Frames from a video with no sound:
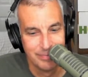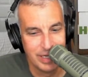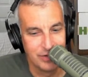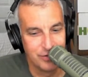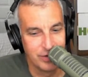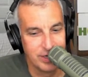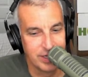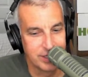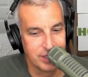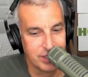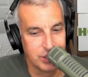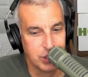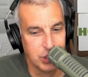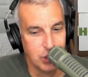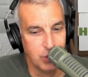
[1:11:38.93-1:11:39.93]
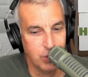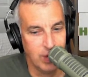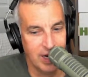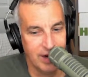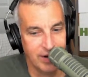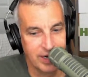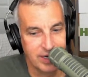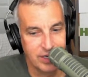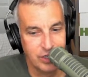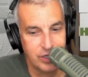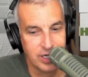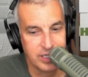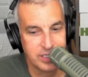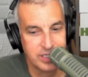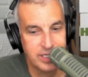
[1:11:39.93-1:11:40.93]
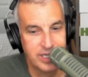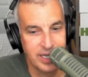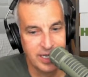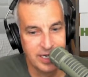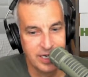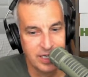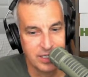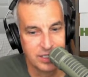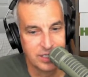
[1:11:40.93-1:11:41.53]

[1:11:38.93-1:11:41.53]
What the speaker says: Patriot Nick says, knew Eric just did